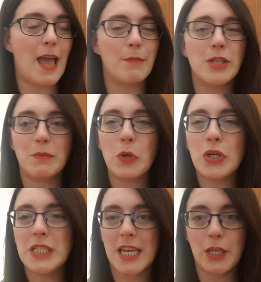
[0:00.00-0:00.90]
because I'm not
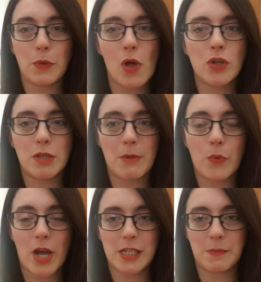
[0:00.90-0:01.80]
going to take you along to my
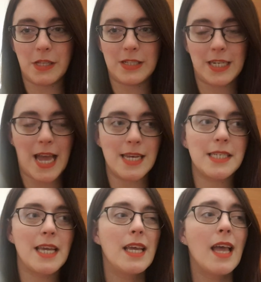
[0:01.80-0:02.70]
works meal tonight.